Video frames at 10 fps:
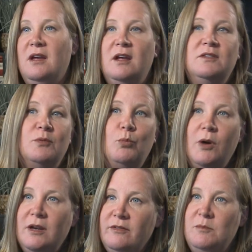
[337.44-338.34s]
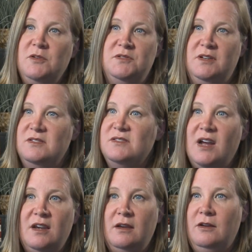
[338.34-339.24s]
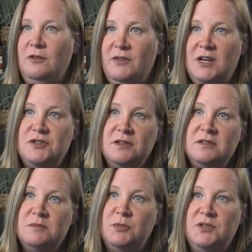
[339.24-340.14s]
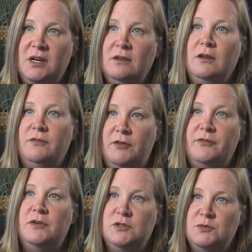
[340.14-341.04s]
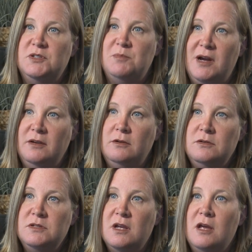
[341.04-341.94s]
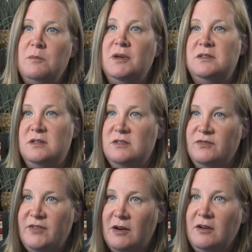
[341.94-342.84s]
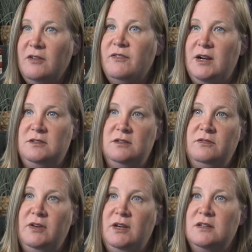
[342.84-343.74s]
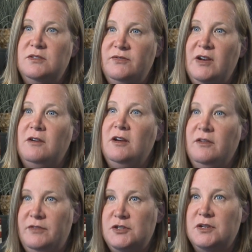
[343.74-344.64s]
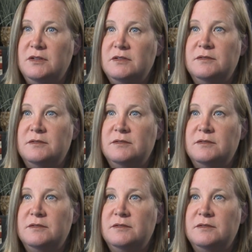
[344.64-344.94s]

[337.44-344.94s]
It's one of the most exciting innovations, particularly for first responders, because it's very effective and it's very efficient.